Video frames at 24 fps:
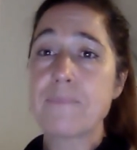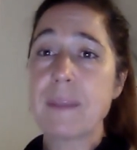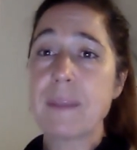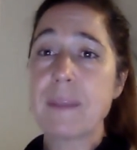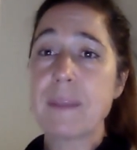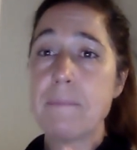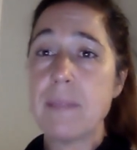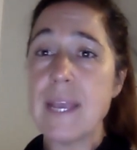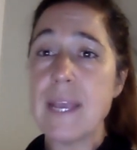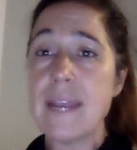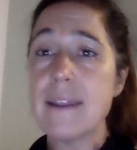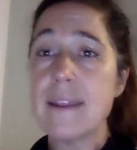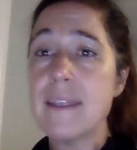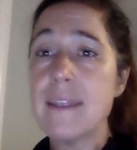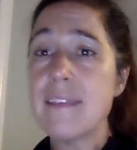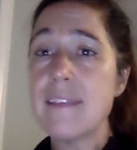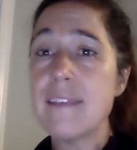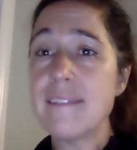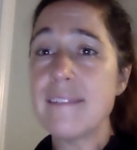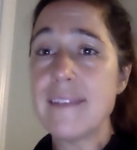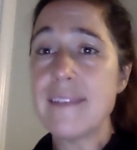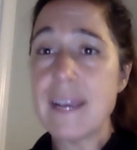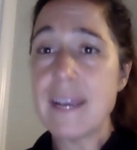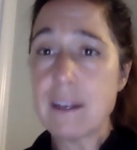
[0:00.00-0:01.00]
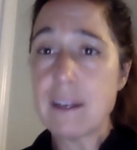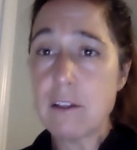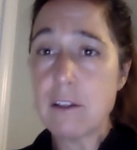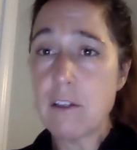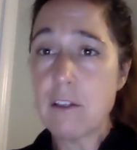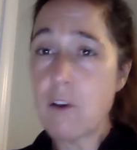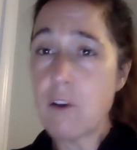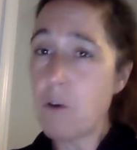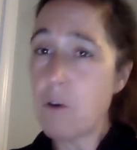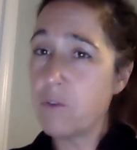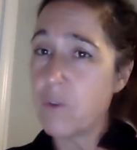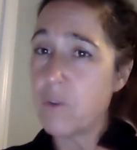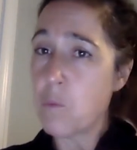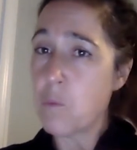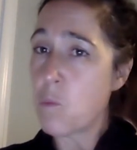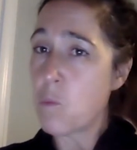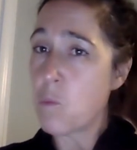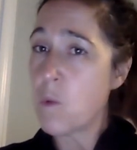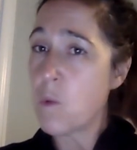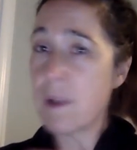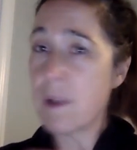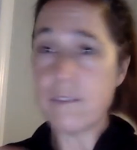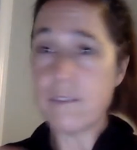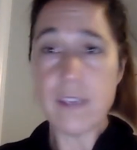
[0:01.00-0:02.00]
blade of the stick close, and
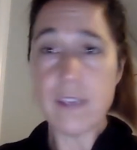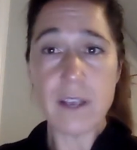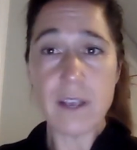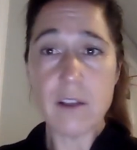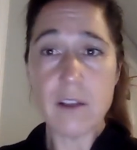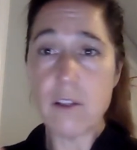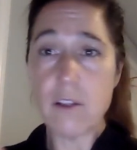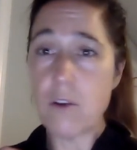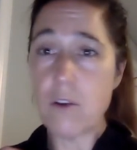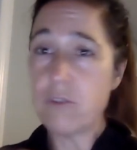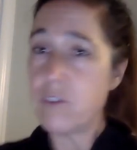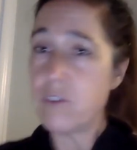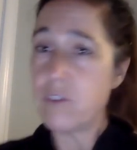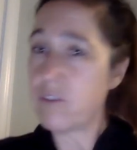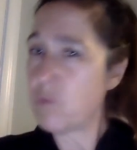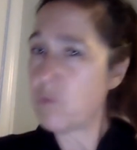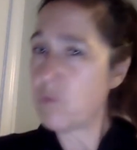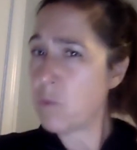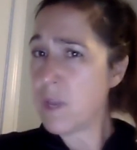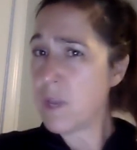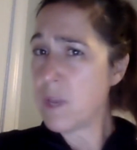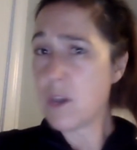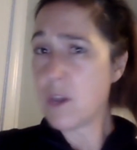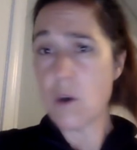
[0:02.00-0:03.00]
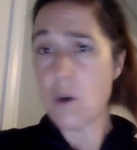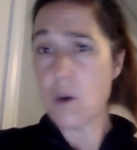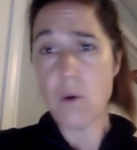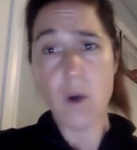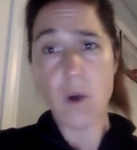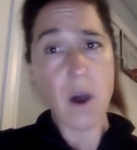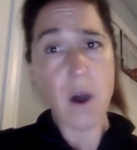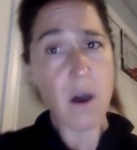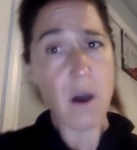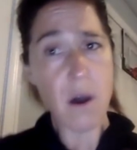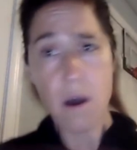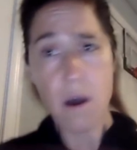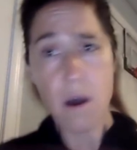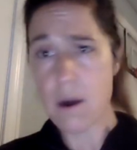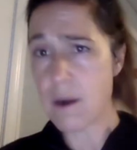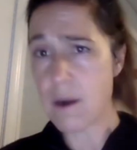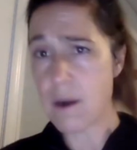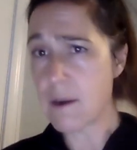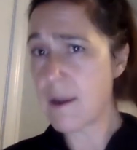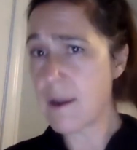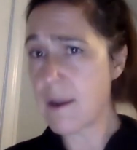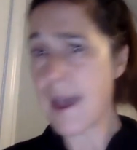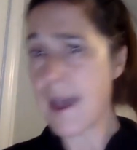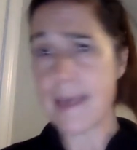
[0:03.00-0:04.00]
once it closes, we go
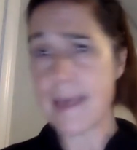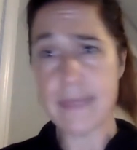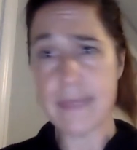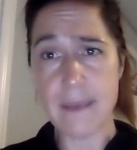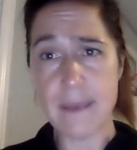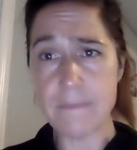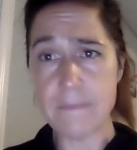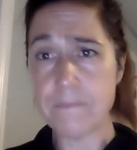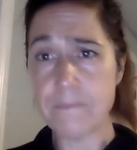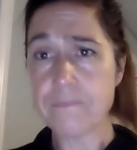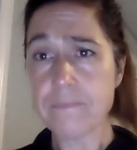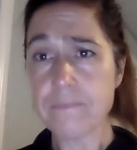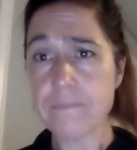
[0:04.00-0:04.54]
hard at them.